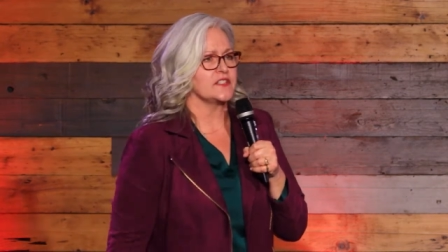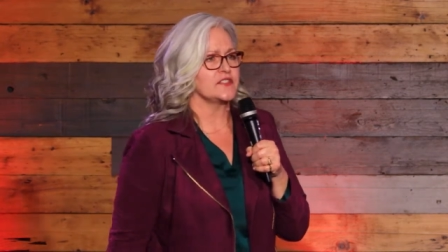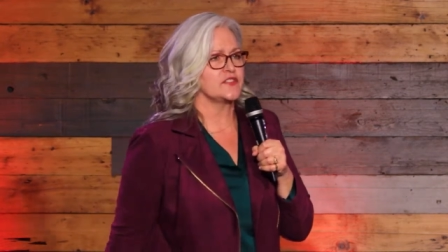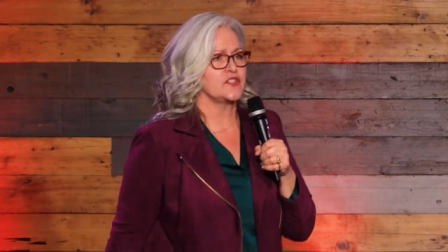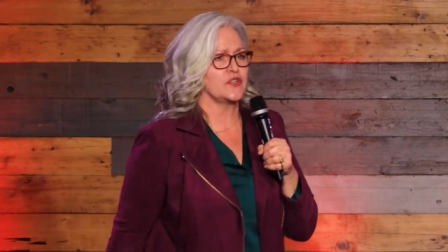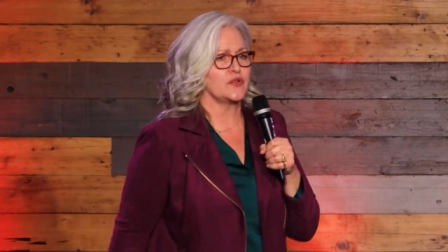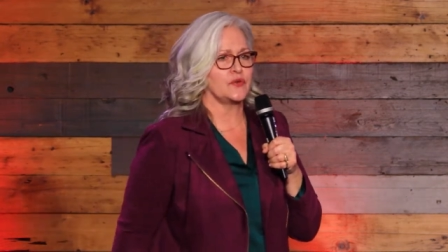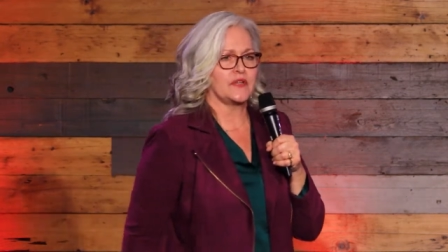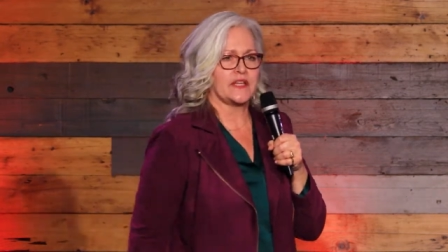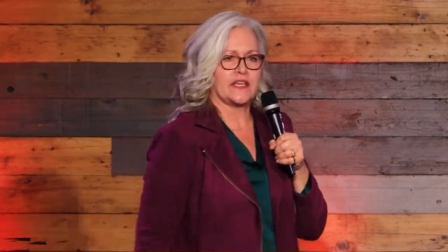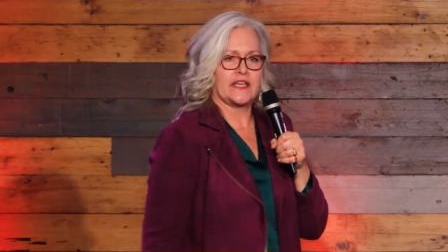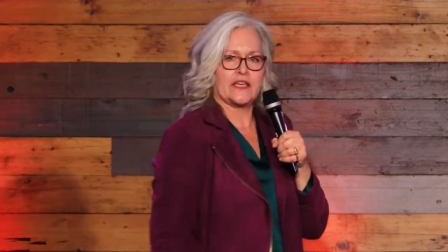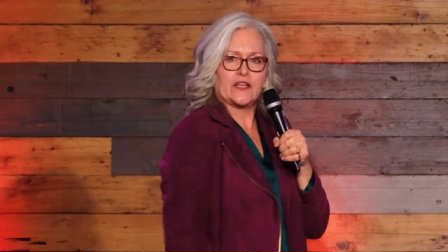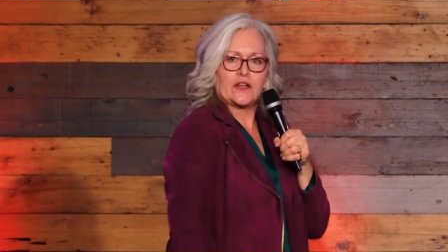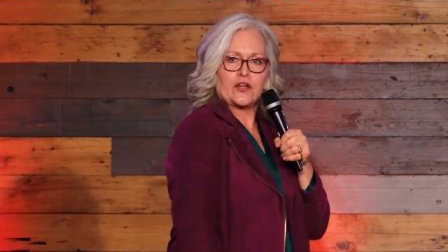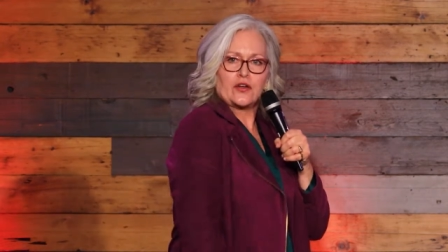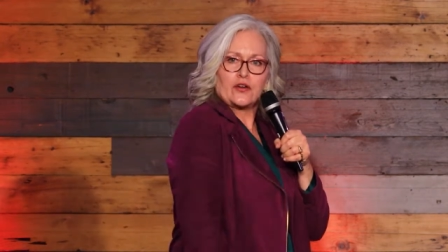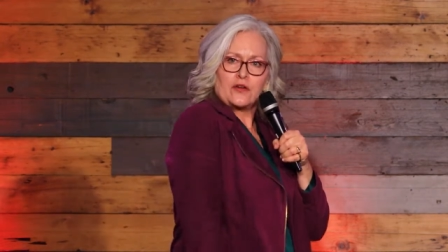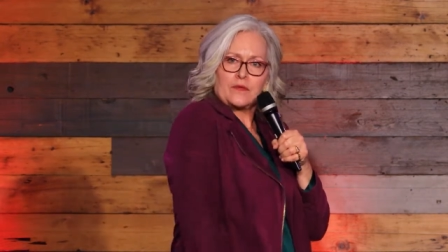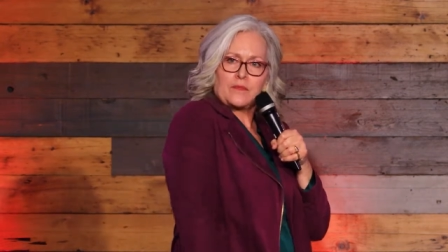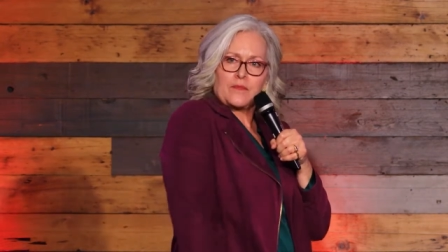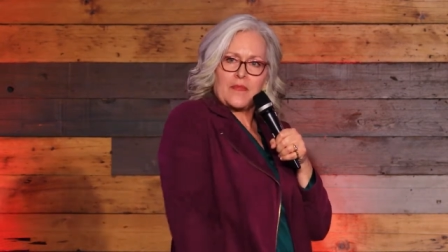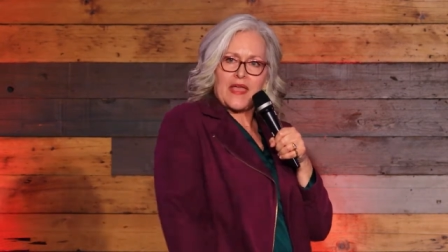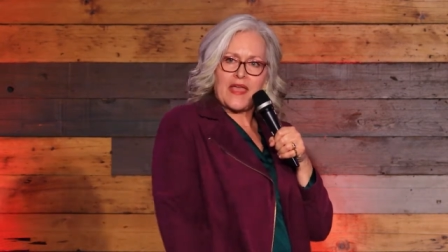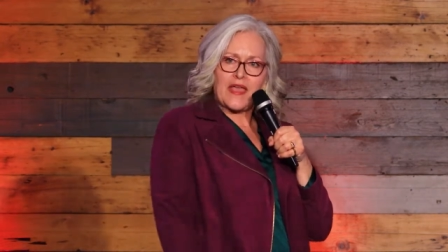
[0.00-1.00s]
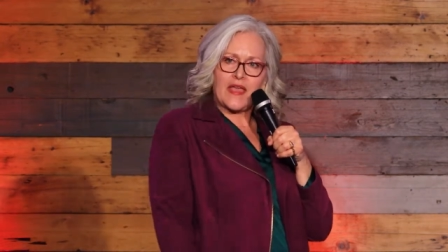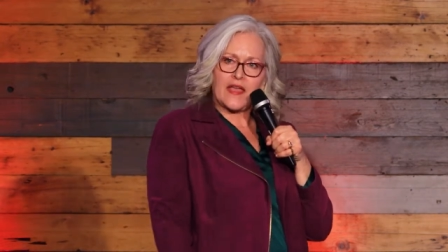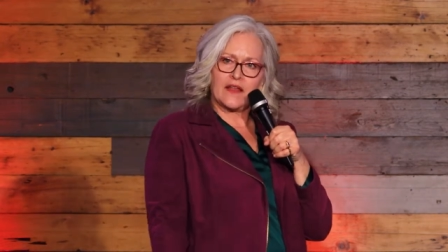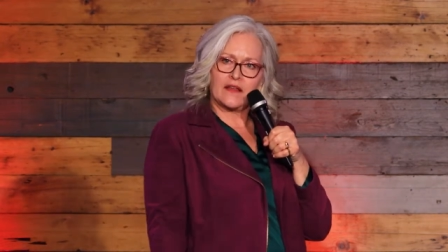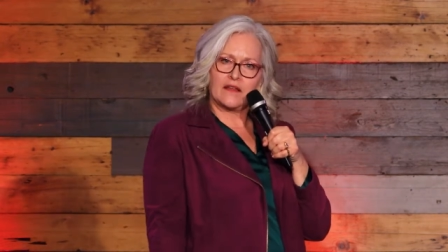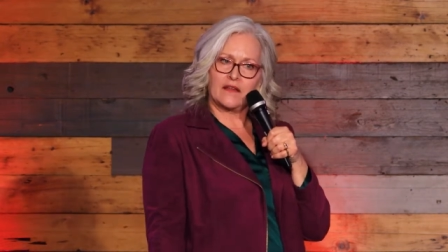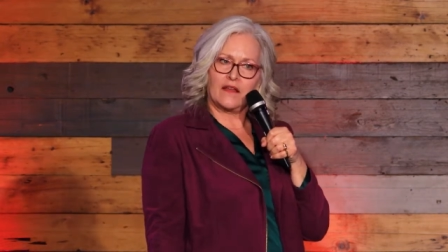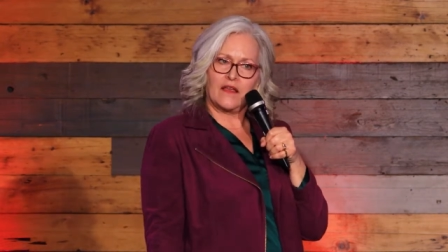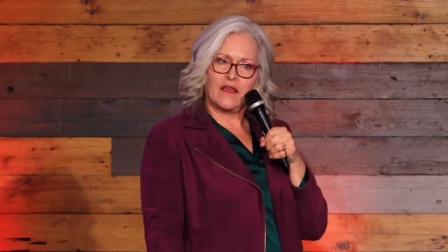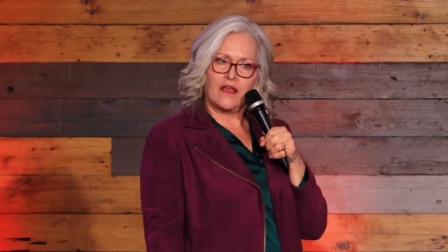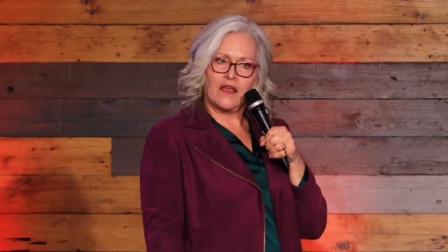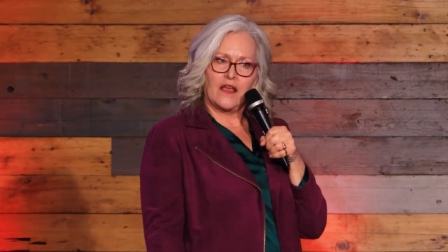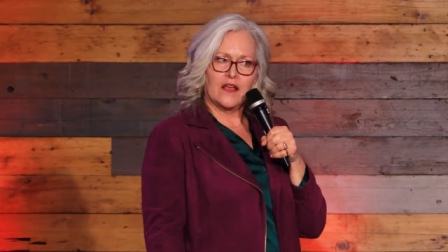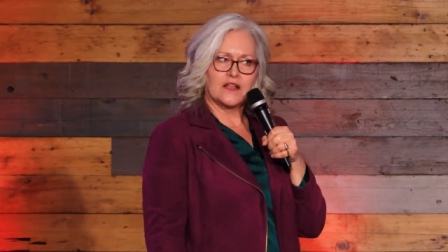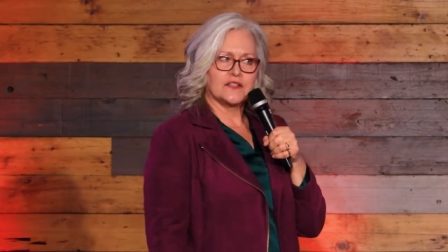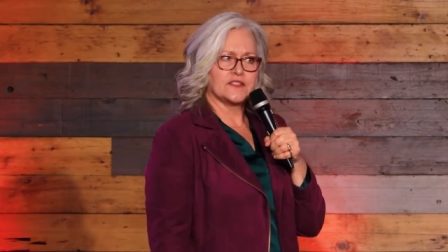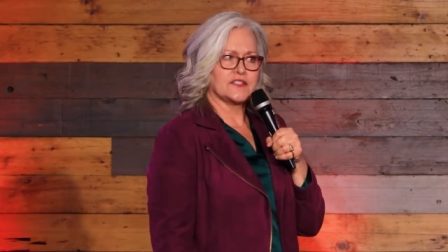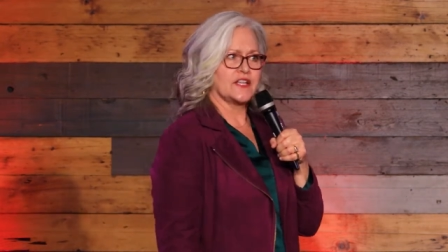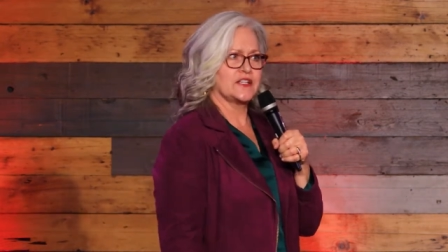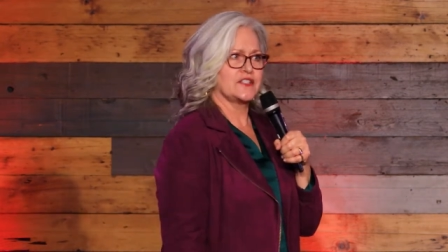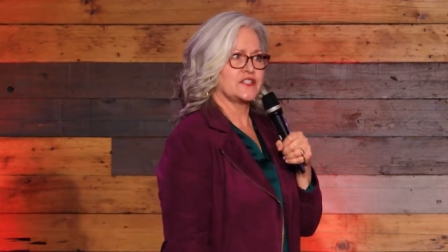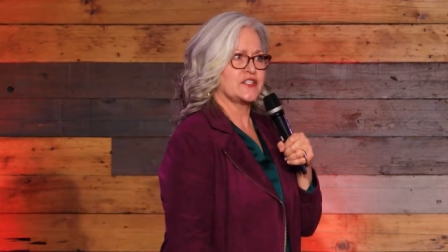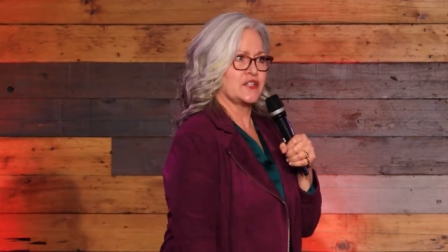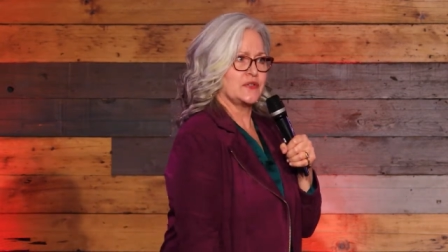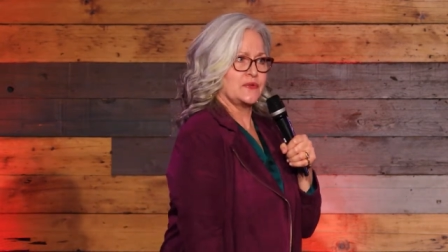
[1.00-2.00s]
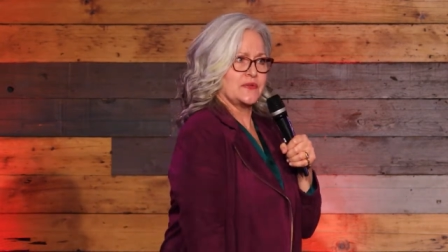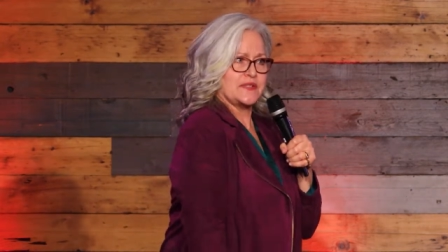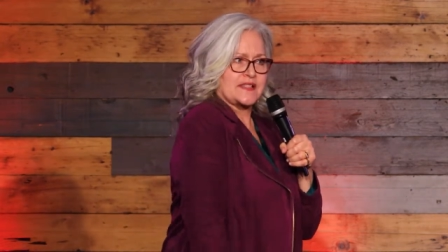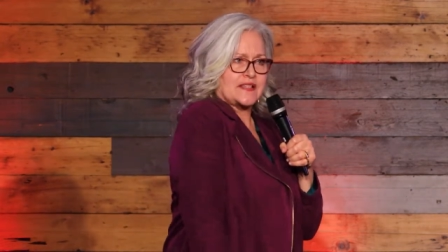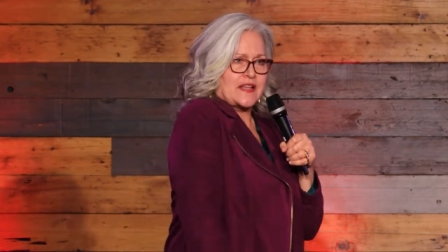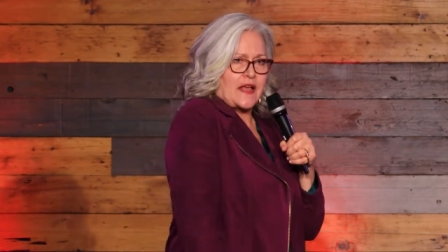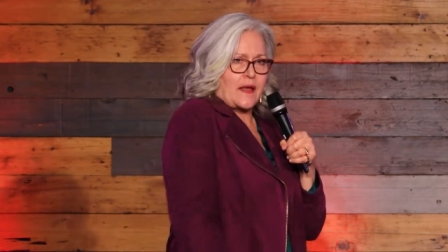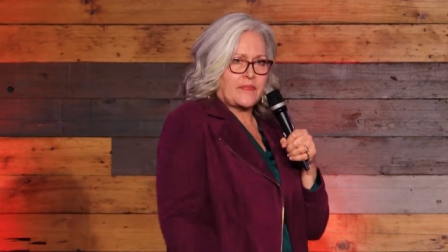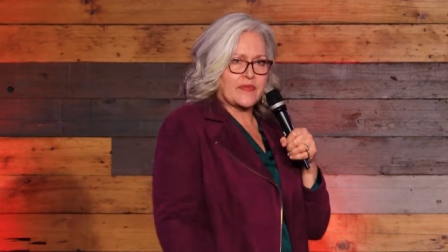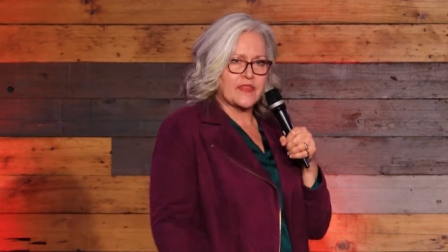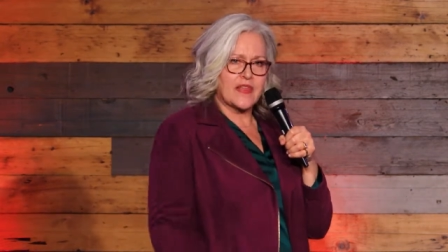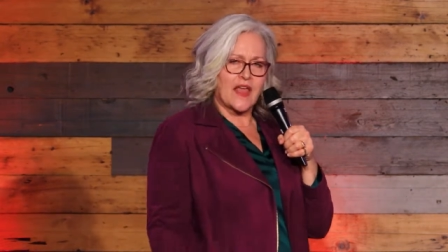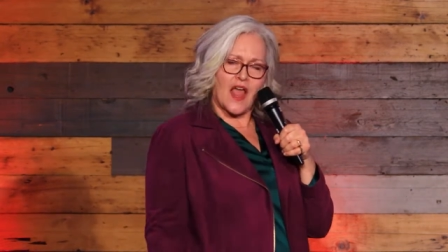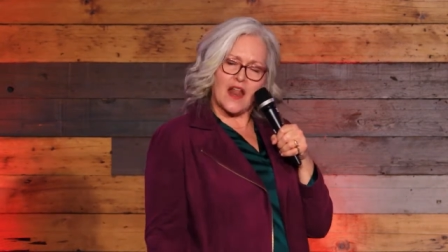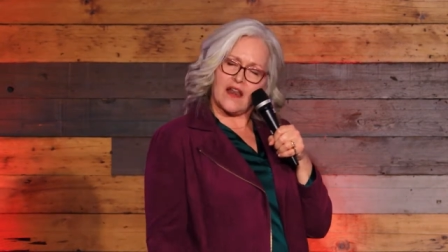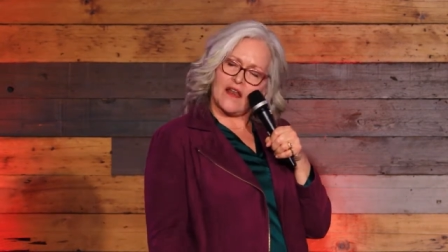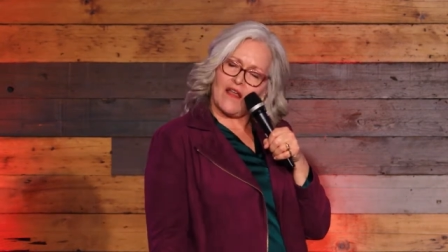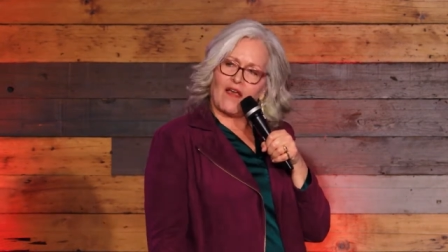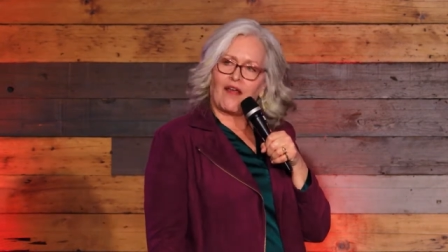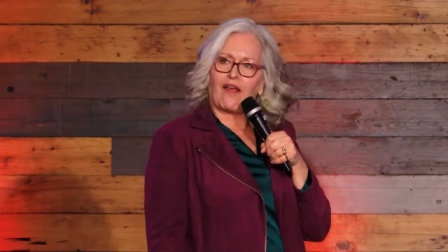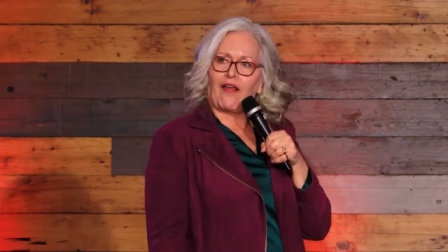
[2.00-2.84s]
do to get her man to do something.